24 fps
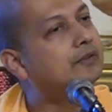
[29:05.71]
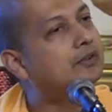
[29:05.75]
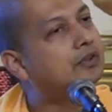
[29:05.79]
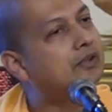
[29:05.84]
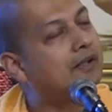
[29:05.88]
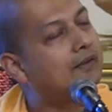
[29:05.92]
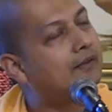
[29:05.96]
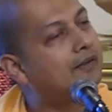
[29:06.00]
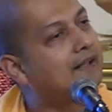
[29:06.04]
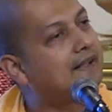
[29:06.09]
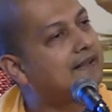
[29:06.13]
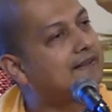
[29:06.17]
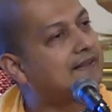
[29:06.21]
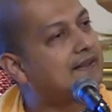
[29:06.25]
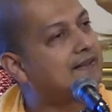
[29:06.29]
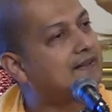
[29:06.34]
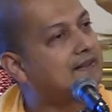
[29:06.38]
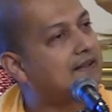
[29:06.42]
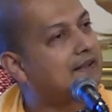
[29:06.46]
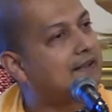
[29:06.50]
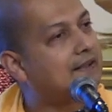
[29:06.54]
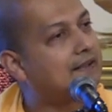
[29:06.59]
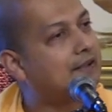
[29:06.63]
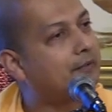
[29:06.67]
whichever
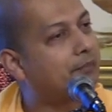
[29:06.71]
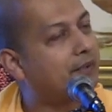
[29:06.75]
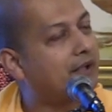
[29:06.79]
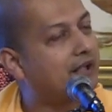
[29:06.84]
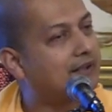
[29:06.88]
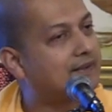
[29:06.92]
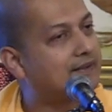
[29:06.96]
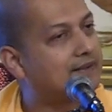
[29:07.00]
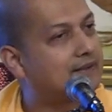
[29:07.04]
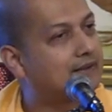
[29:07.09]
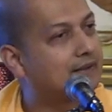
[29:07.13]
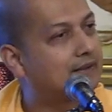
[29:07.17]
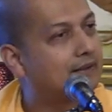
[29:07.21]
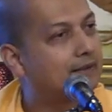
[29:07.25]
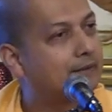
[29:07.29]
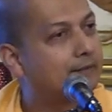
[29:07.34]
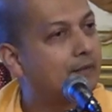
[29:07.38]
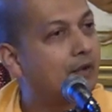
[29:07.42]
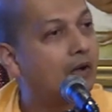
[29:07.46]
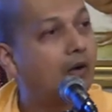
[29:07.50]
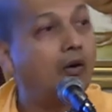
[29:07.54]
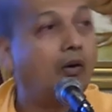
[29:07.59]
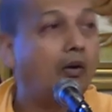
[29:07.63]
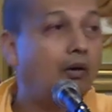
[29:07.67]
existed in the past,
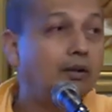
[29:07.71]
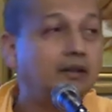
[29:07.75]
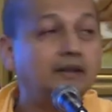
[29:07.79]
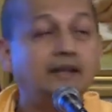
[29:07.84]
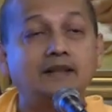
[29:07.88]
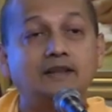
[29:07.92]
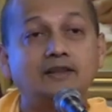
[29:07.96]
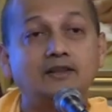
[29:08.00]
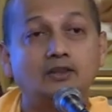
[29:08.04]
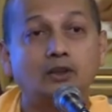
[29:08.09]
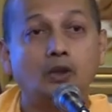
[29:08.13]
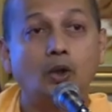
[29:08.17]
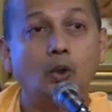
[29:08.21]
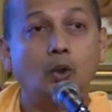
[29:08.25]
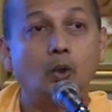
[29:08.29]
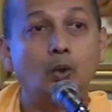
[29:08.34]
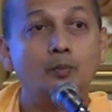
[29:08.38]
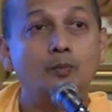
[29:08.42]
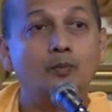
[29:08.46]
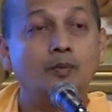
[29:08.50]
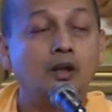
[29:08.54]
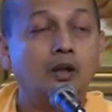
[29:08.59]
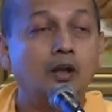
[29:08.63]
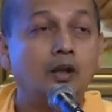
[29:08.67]
all that is
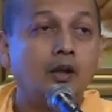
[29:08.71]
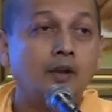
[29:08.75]
Om.